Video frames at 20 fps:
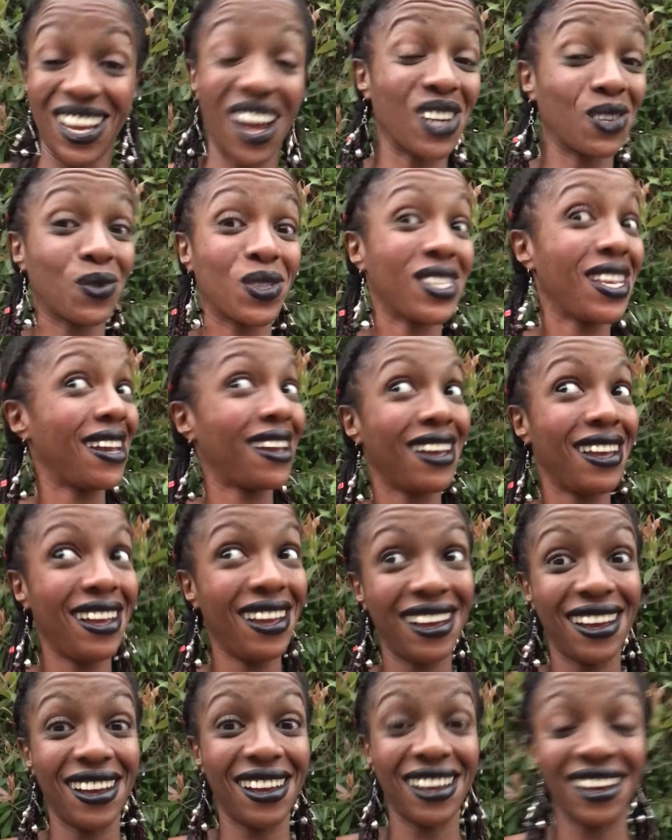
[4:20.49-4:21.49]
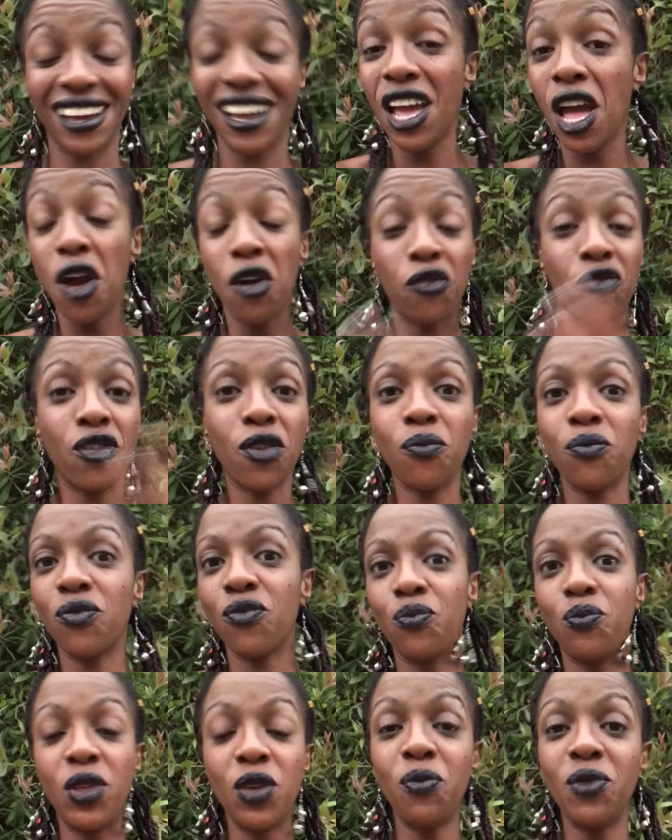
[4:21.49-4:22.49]
Jan was like, uh-uh. From
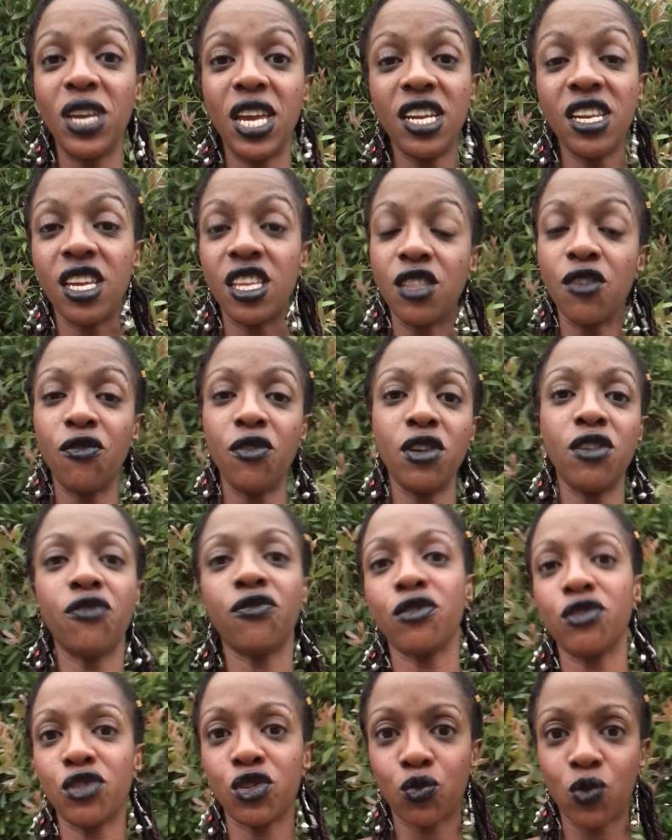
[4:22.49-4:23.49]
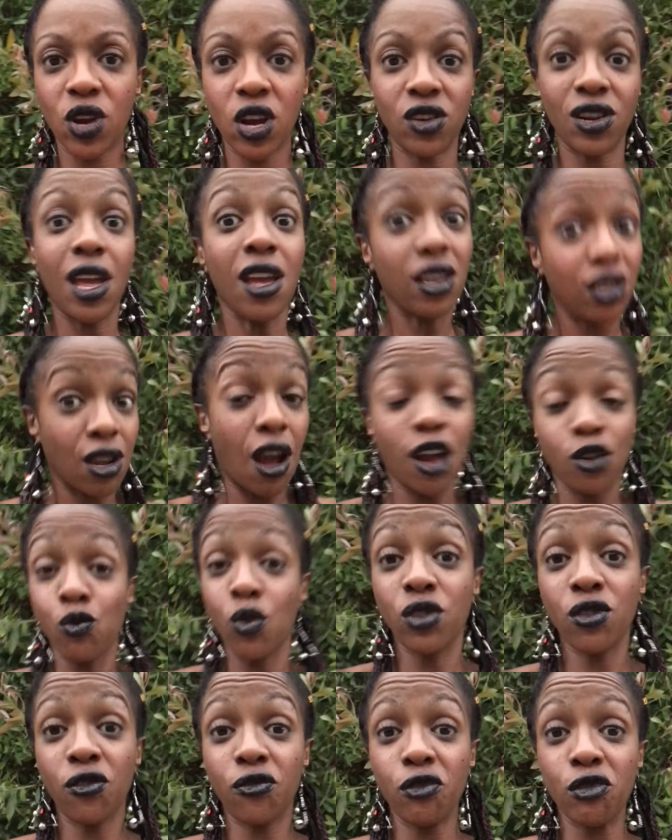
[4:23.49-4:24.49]
the beginning, the very first round, Jan
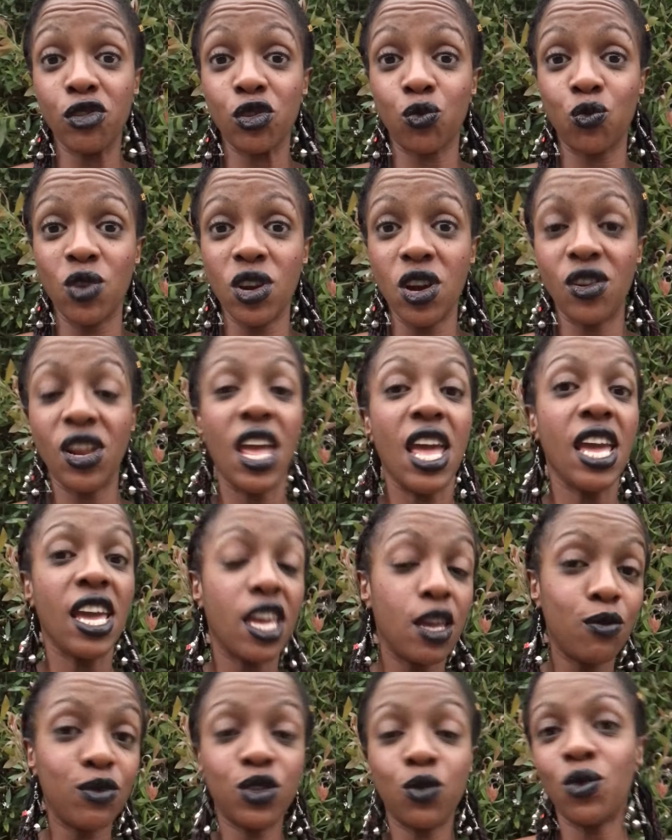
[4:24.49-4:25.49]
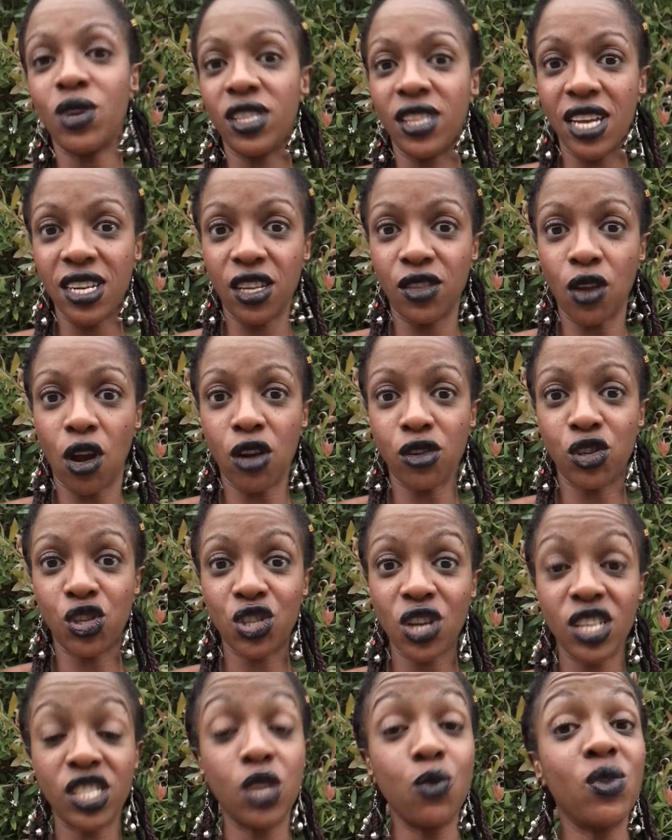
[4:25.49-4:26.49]
won the first round. He was the one landing the hardest
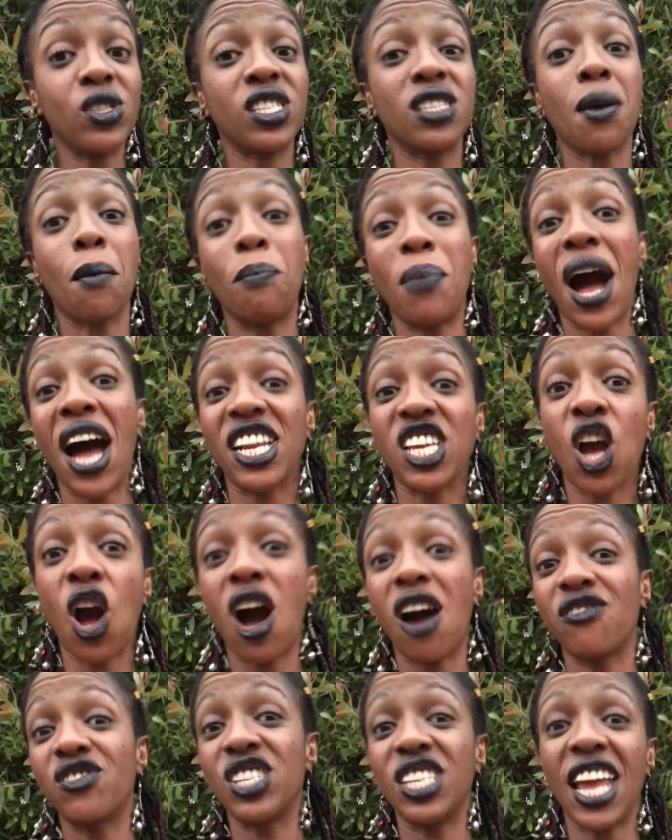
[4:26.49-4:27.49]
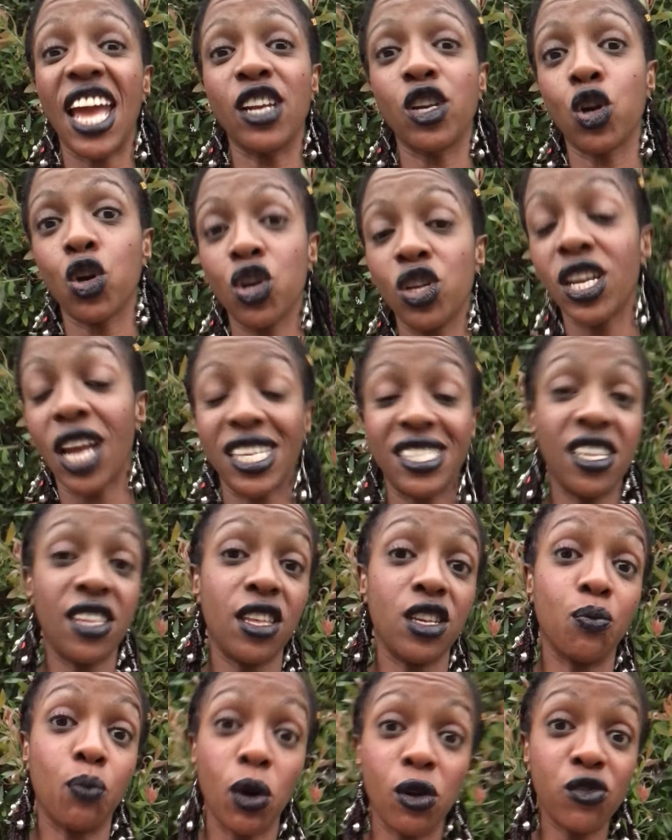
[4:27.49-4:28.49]
shots. He went to the body often and early. I said
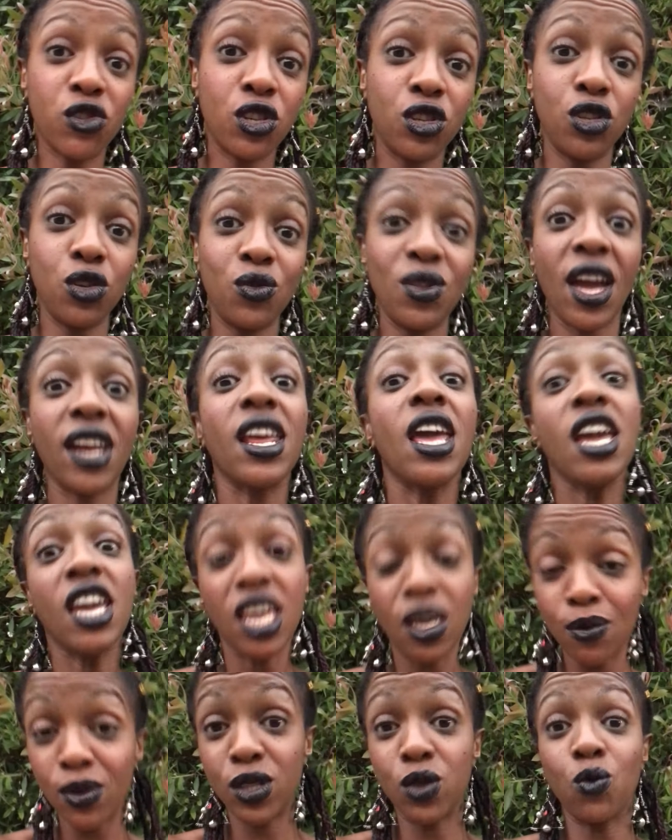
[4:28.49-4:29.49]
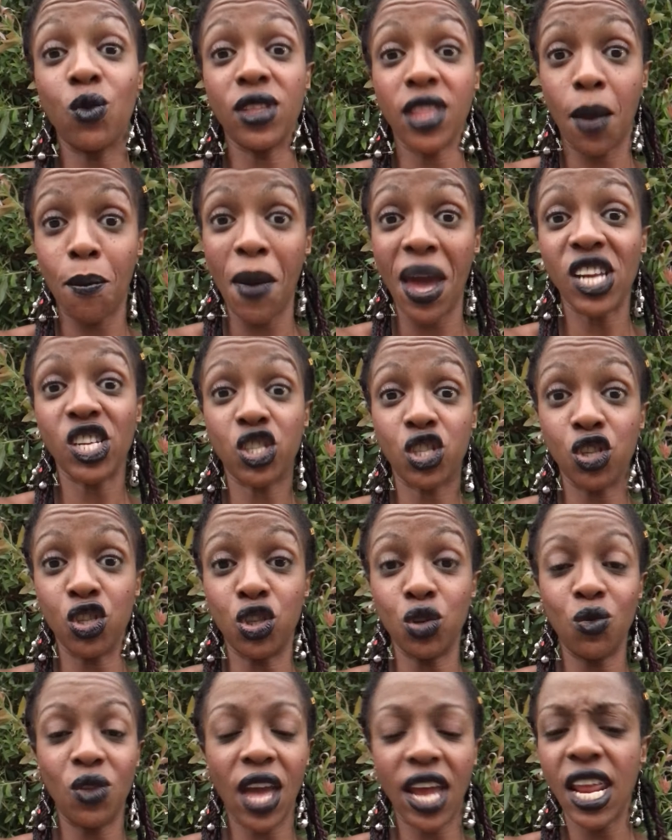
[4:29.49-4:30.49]
they both should do that. He was the one that managed to
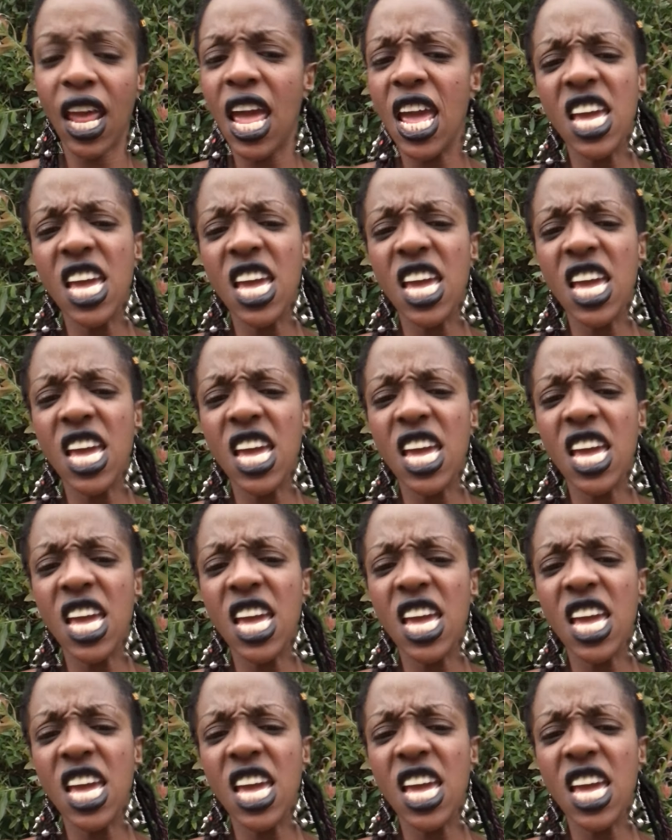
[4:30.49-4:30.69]
do that.